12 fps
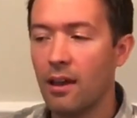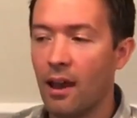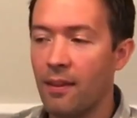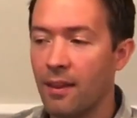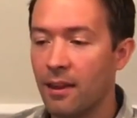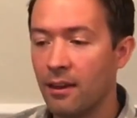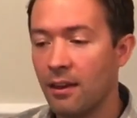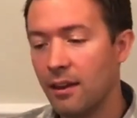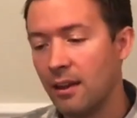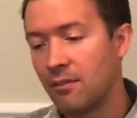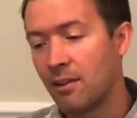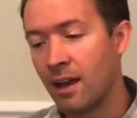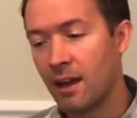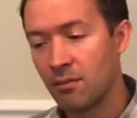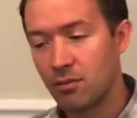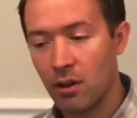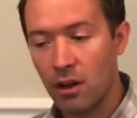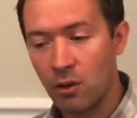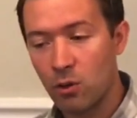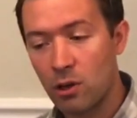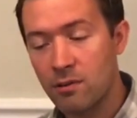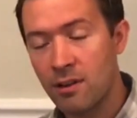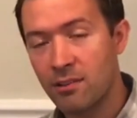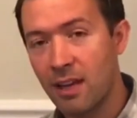and then if I have a
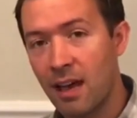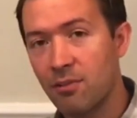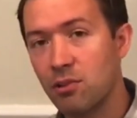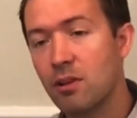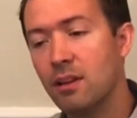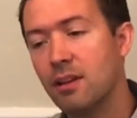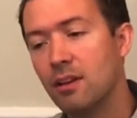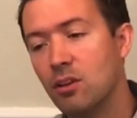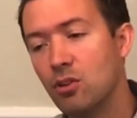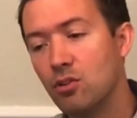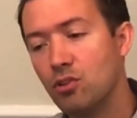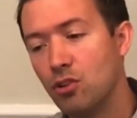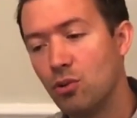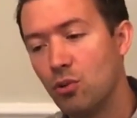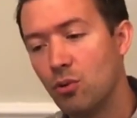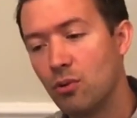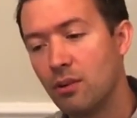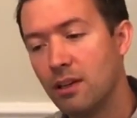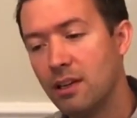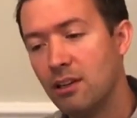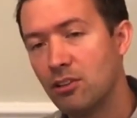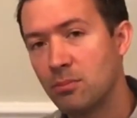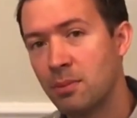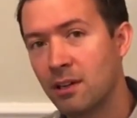quarter rest after it, do.
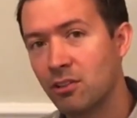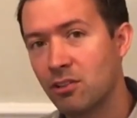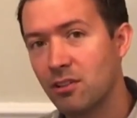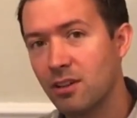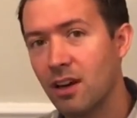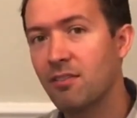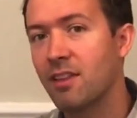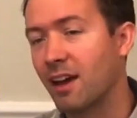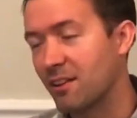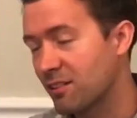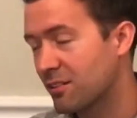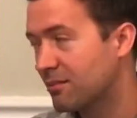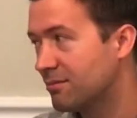Here's a picture of that.